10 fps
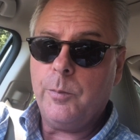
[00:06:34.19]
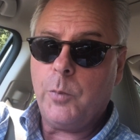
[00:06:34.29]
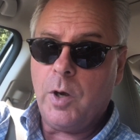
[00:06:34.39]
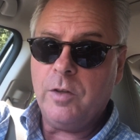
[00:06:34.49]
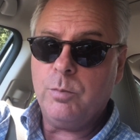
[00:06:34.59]

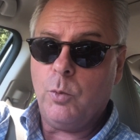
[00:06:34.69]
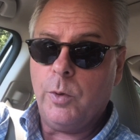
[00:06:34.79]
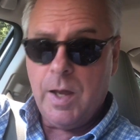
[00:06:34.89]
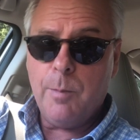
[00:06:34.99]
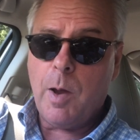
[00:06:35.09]
price
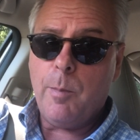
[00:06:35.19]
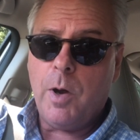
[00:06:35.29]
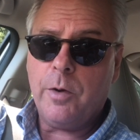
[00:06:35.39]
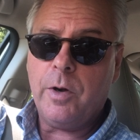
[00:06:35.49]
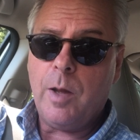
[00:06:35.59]
point. And by
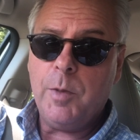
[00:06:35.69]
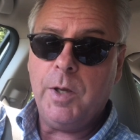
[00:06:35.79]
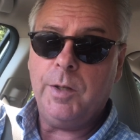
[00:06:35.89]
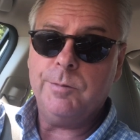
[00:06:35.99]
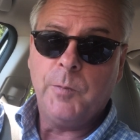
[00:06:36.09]
moderate, I
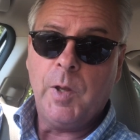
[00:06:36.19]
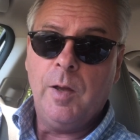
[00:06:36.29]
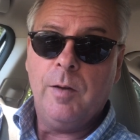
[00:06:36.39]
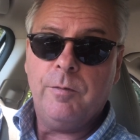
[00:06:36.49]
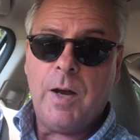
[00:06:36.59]
mean
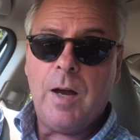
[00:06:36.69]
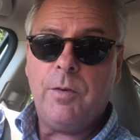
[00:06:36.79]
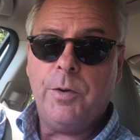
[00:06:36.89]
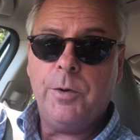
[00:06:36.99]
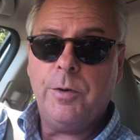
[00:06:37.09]

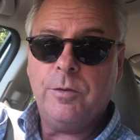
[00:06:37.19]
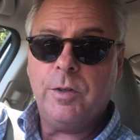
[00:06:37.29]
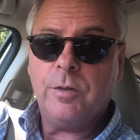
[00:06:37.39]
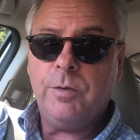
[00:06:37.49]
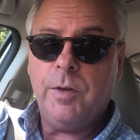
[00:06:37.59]
$500 to
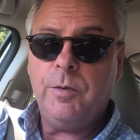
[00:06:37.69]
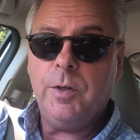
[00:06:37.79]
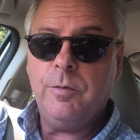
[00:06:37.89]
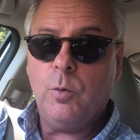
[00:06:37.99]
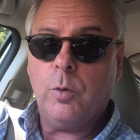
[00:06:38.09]

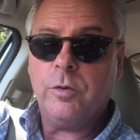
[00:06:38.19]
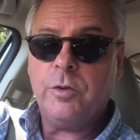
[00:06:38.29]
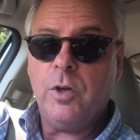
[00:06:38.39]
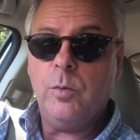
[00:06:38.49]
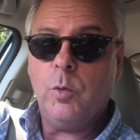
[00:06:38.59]
$650 for
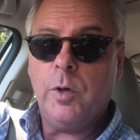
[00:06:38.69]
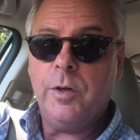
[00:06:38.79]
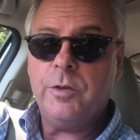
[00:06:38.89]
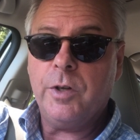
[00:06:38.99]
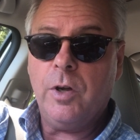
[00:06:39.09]

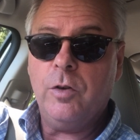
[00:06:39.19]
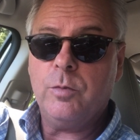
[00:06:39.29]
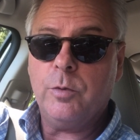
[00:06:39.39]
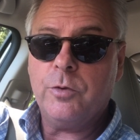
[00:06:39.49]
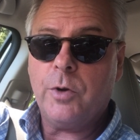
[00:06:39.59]
Stonebridge and
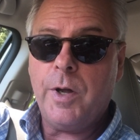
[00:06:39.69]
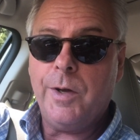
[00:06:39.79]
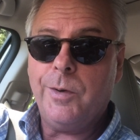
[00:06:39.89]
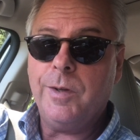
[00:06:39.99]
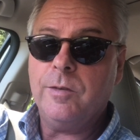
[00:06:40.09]
Coachman's
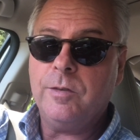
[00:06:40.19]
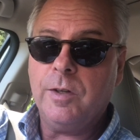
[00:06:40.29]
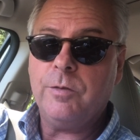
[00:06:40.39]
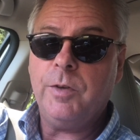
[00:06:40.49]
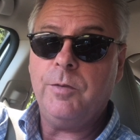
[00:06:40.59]
Trail, and
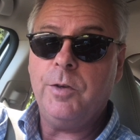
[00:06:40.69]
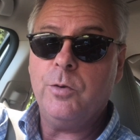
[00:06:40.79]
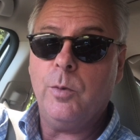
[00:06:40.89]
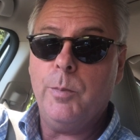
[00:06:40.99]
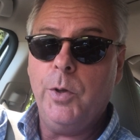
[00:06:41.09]
$650
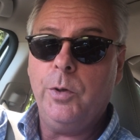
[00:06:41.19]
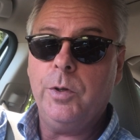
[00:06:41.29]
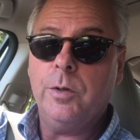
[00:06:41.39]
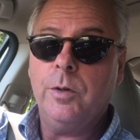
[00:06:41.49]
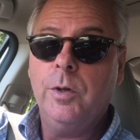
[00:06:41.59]
to $1
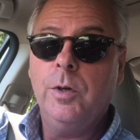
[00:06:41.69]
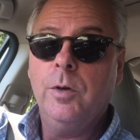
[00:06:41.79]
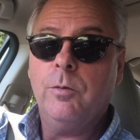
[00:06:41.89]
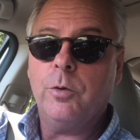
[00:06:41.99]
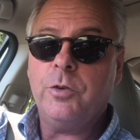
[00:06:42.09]
million
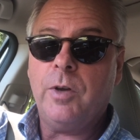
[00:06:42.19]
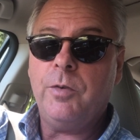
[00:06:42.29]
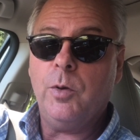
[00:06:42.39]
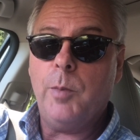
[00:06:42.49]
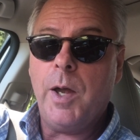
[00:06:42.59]
for
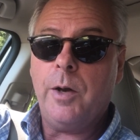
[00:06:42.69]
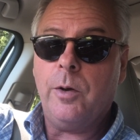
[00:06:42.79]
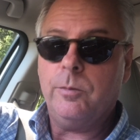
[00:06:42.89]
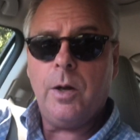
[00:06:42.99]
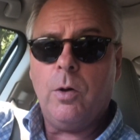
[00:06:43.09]
Sheffield
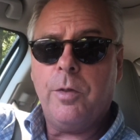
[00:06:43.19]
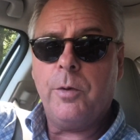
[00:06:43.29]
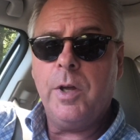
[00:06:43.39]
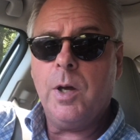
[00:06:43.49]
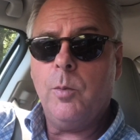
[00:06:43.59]
Manor. And all
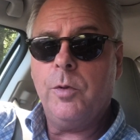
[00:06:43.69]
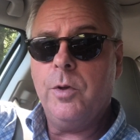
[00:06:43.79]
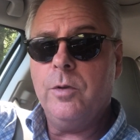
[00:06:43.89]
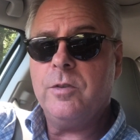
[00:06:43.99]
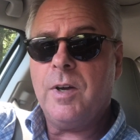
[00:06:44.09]
3 come with
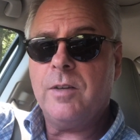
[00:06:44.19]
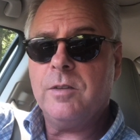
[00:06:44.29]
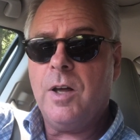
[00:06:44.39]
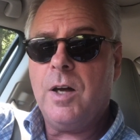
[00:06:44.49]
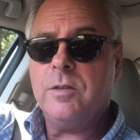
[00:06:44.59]
good sized
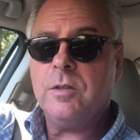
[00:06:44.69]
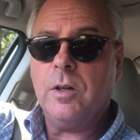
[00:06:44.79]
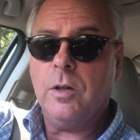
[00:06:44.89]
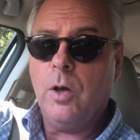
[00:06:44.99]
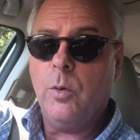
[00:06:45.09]
lots and
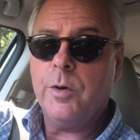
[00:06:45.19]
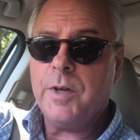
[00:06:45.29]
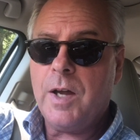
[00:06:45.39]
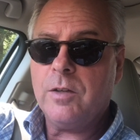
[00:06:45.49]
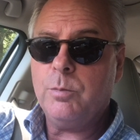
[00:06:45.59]
a lower
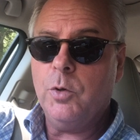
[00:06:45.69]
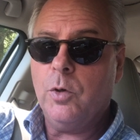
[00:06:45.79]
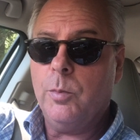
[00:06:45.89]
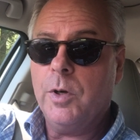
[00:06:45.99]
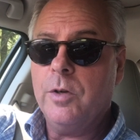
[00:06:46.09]
tax
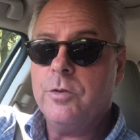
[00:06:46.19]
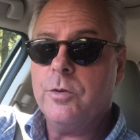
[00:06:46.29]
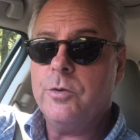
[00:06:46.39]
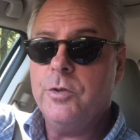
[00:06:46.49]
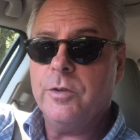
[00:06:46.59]
bill because
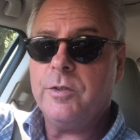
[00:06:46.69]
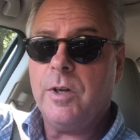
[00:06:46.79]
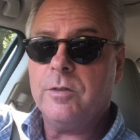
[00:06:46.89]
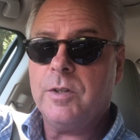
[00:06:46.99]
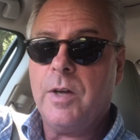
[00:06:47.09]
you're just
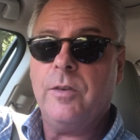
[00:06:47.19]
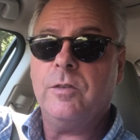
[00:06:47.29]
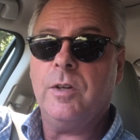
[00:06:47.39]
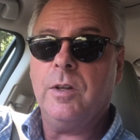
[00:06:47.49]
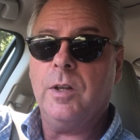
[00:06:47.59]
outside the
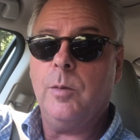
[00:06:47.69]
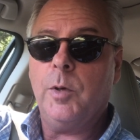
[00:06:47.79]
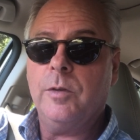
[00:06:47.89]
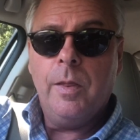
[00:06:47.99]
city limits.